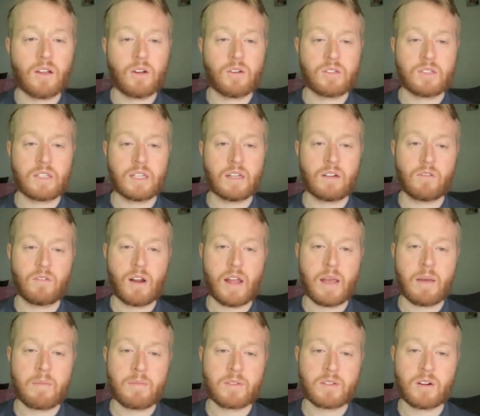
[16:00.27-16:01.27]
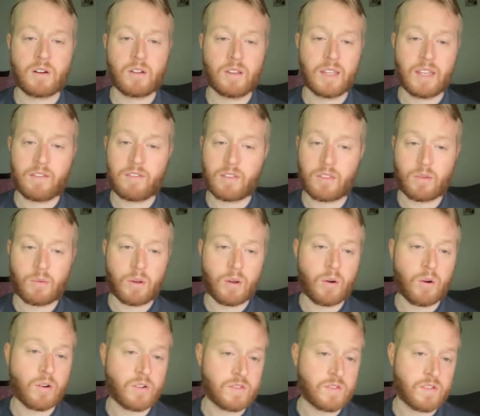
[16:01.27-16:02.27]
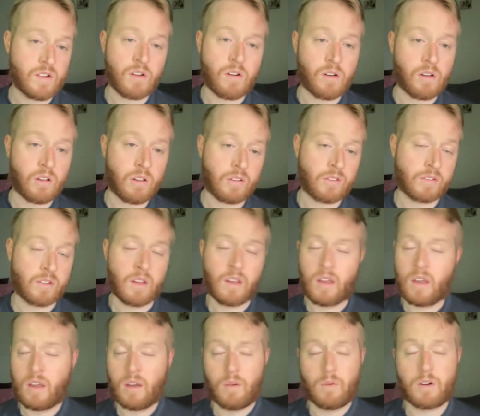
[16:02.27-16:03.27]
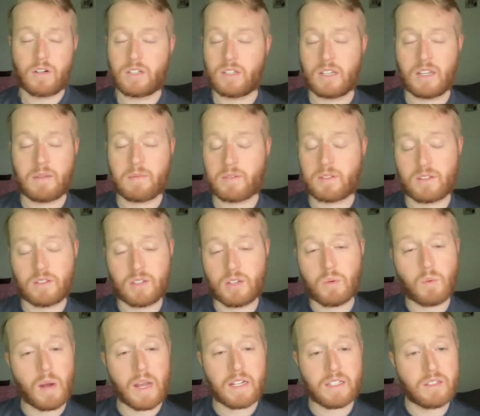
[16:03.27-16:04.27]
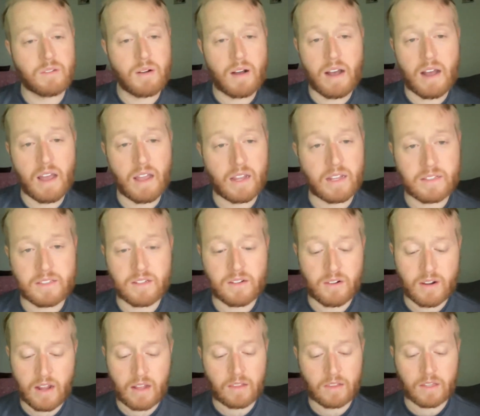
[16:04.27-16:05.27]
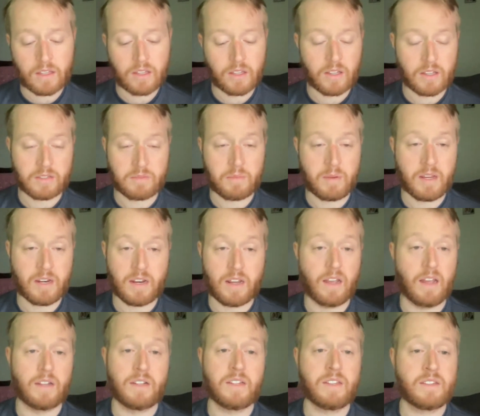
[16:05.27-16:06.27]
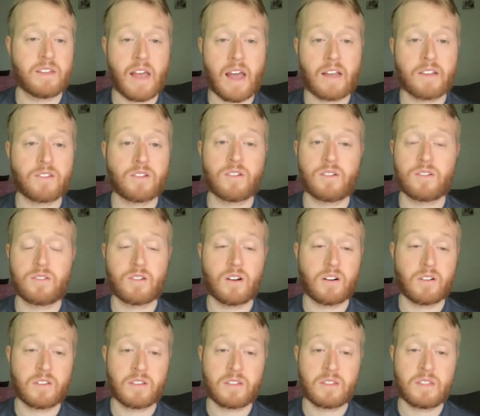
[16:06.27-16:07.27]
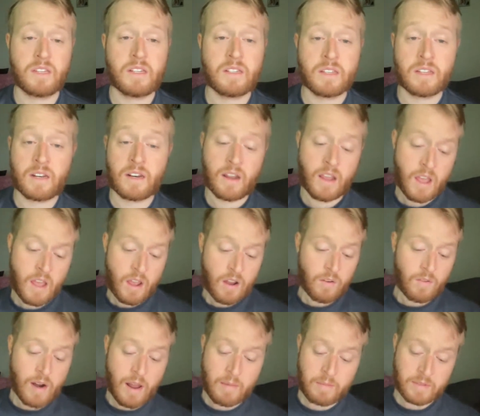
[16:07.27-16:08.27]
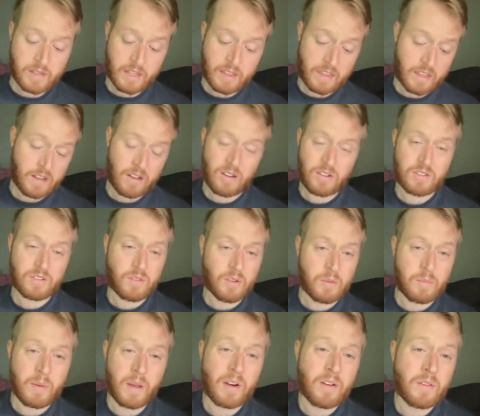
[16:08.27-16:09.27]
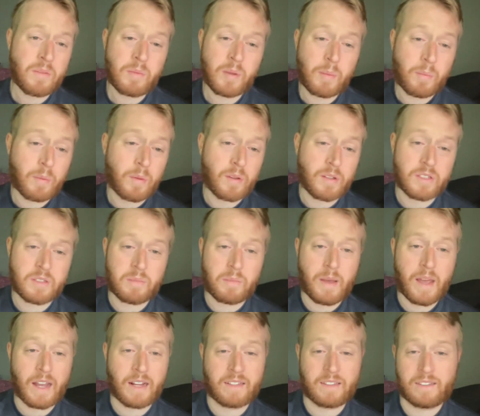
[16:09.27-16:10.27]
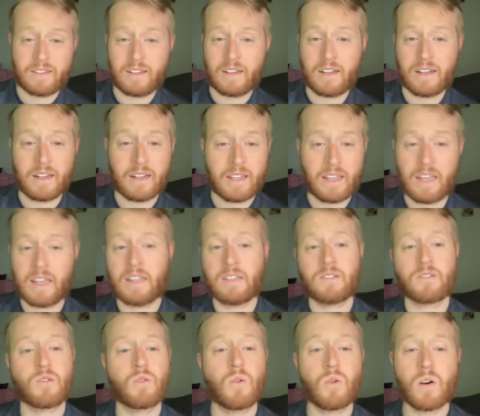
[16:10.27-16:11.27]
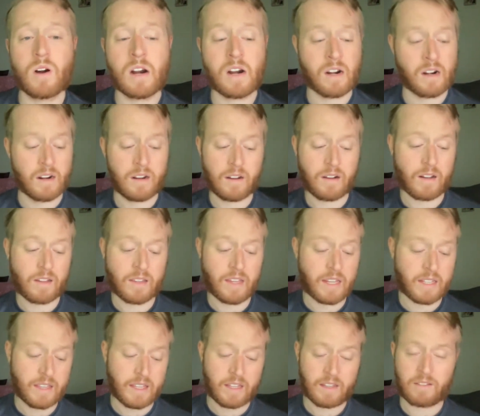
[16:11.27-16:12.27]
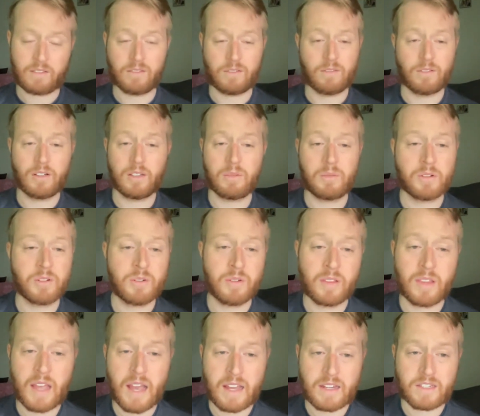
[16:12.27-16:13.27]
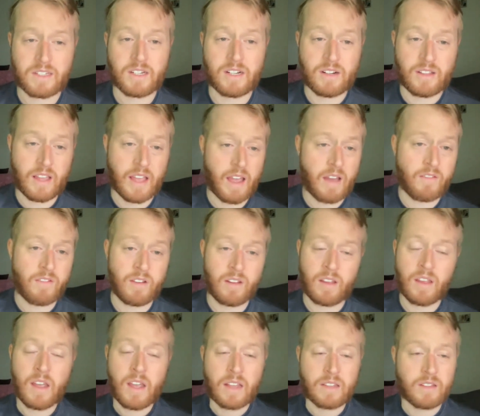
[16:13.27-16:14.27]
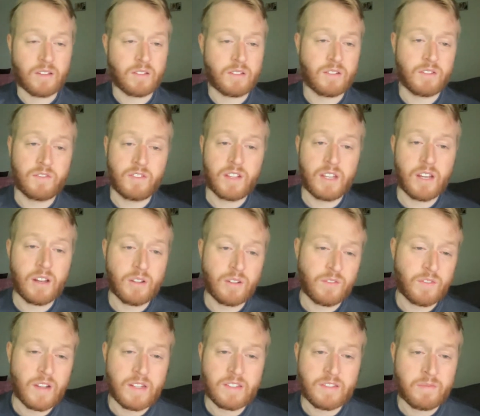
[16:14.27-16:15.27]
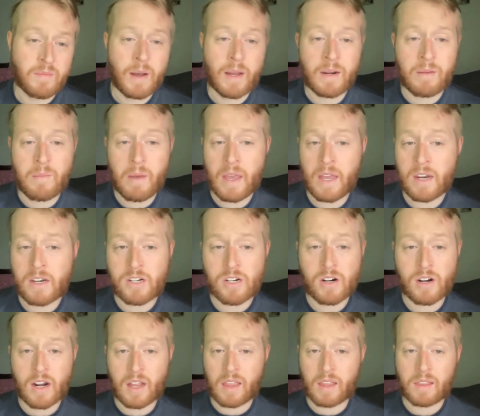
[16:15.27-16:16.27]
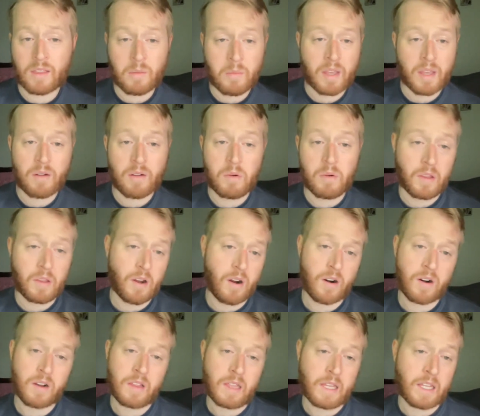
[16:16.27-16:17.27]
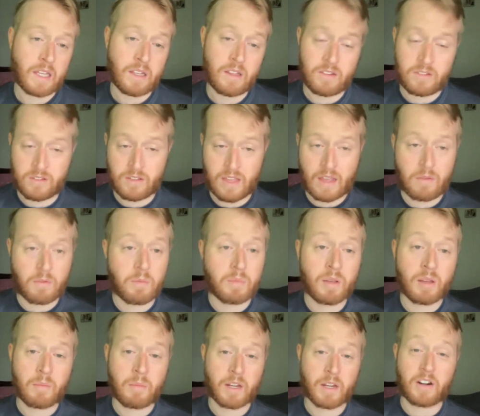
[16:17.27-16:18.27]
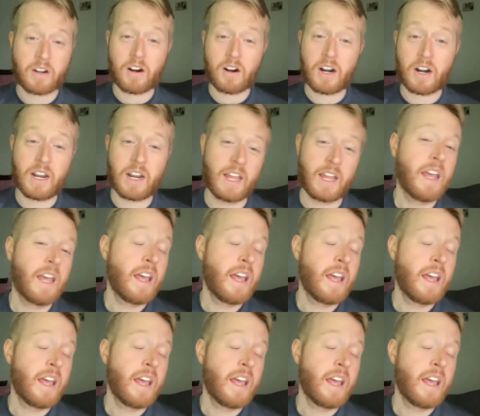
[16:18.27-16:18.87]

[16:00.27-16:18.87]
hosting Reims, currently giving 3/4 of the goals, which seems way too high considering how Lille has been a disaster to start the season. Reims, I think, also are better than people expect, can score, unlike they really were doing last year. They have a Celta de Vigo defensive-minded manager, and I think they'll make it really hard on Lille, so that will be on my card.